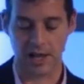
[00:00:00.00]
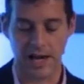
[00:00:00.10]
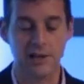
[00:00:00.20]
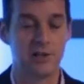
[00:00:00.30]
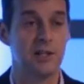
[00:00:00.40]
and
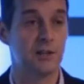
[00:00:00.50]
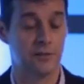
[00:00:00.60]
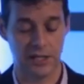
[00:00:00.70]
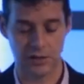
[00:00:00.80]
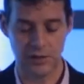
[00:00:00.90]
actually this
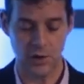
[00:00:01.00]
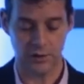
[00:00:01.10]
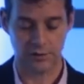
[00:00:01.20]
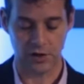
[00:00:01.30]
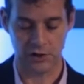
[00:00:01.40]
figure is
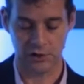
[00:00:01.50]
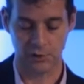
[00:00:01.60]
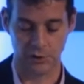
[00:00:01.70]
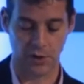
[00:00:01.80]
not far short